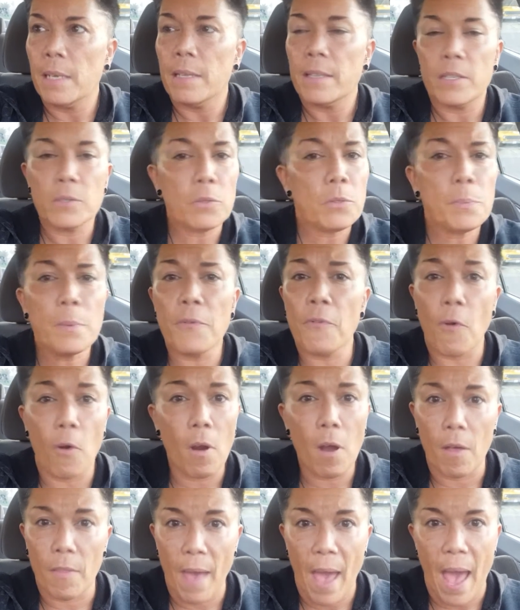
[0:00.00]
This was before
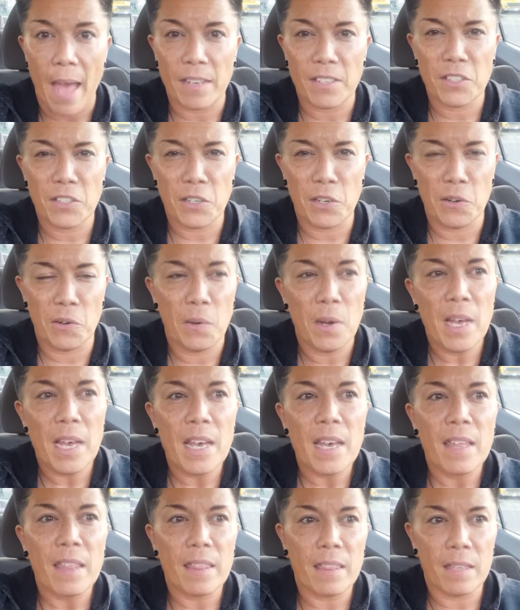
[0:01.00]
all that. So
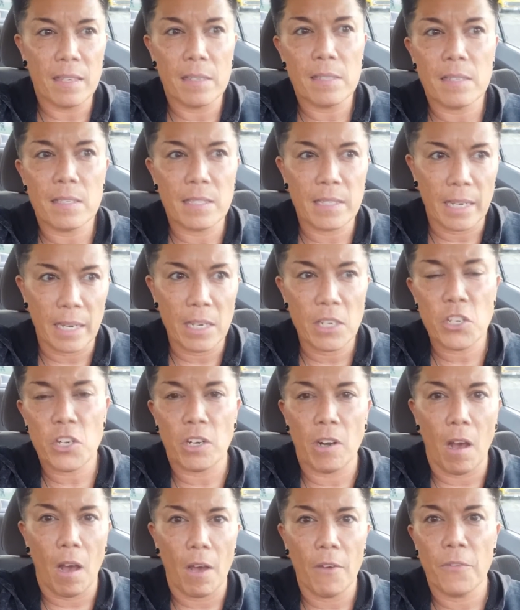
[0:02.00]
this
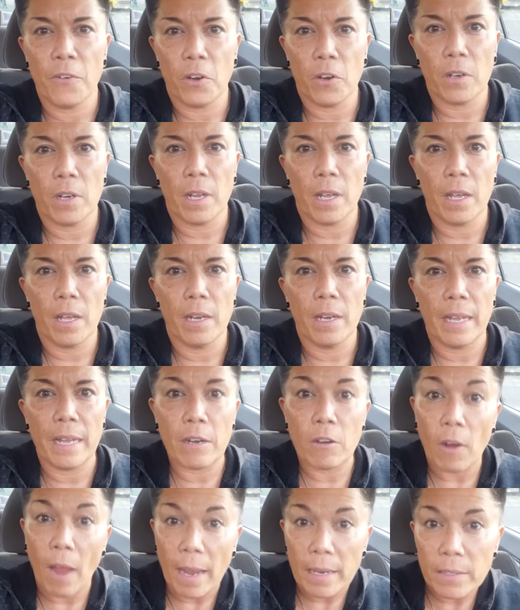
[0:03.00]
station offered an
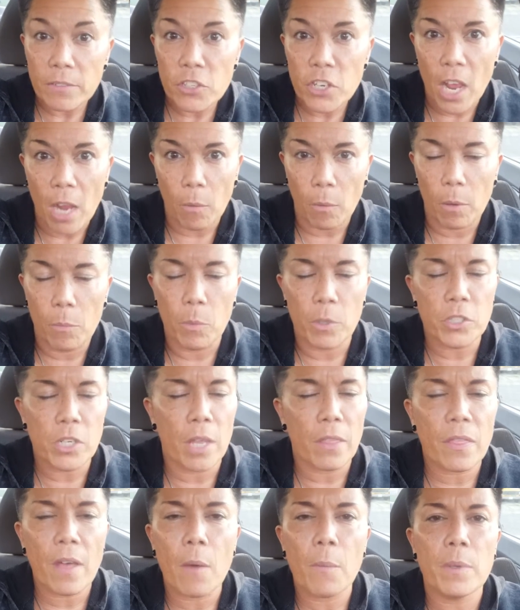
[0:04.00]
interactive chat room, which I
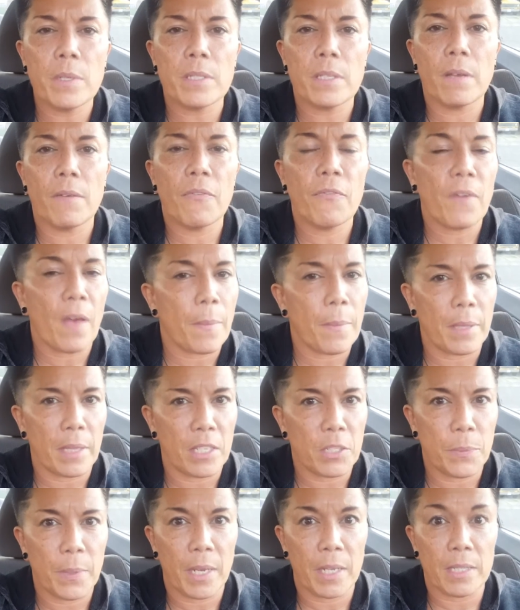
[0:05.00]
thought was
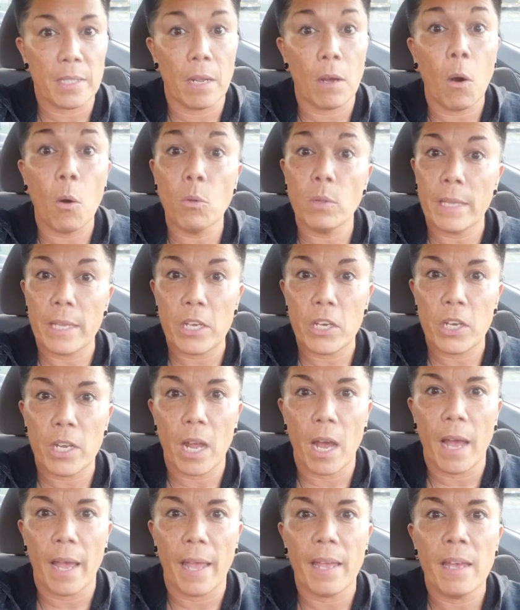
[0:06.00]
fabulous because not only could
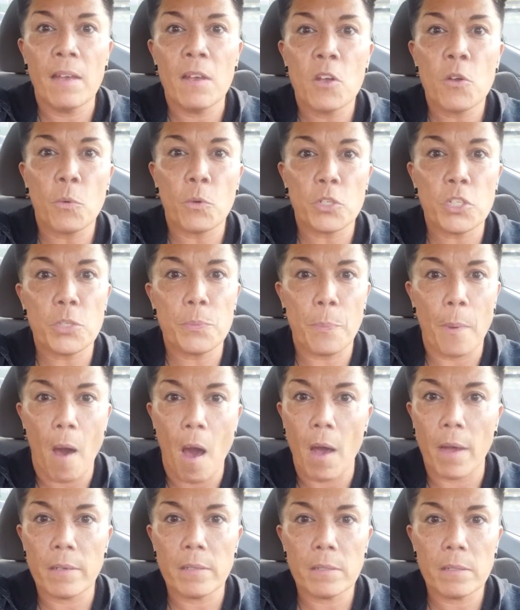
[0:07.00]
I
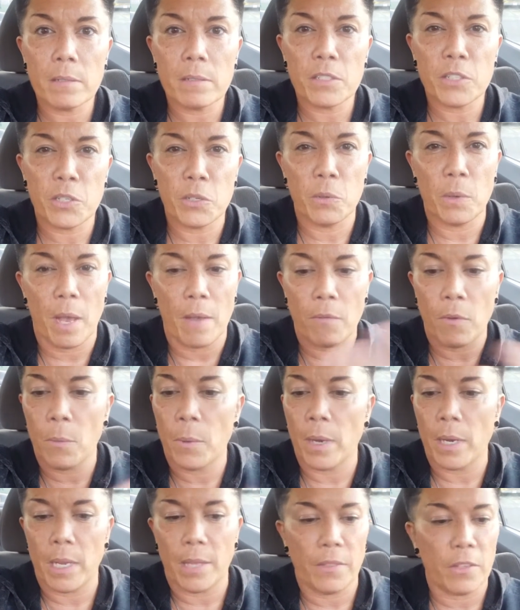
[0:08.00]
respond to
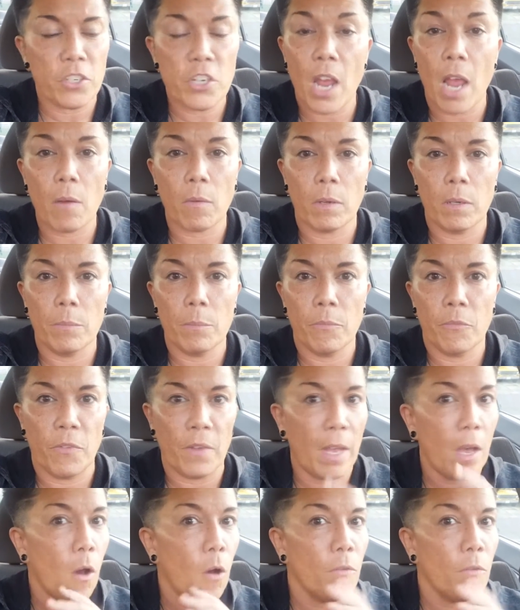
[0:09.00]
everyone in the chat room via